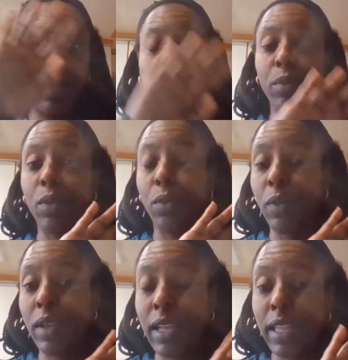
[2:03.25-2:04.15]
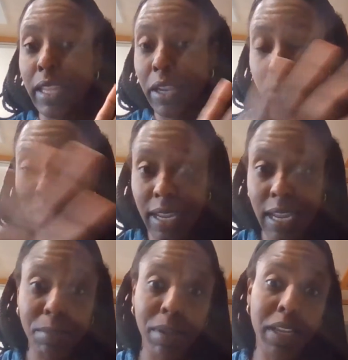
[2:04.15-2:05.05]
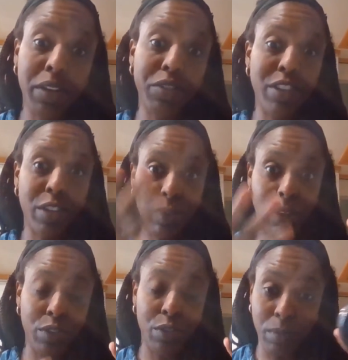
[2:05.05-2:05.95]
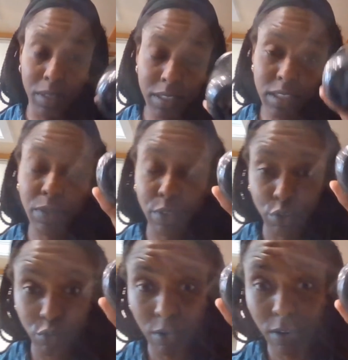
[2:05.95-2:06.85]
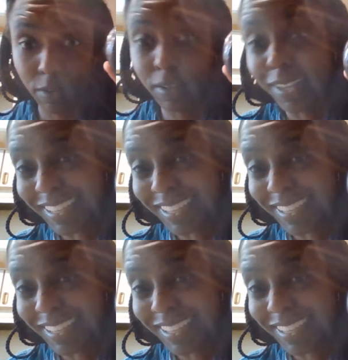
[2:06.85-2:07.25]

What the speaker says: It will clear the ambient energy around you. This stuff is strong.